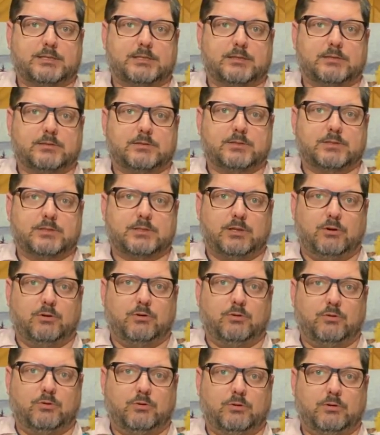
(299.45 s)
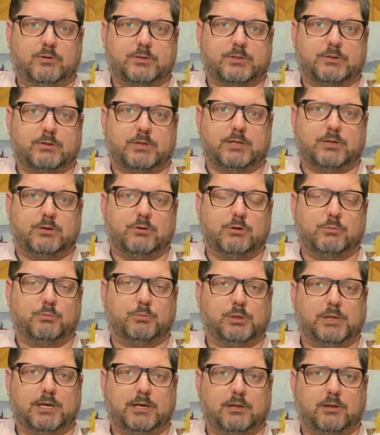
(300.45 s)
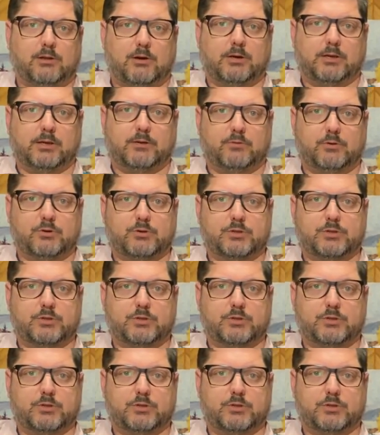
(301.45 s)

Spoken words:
and slow, so that you can play along if you're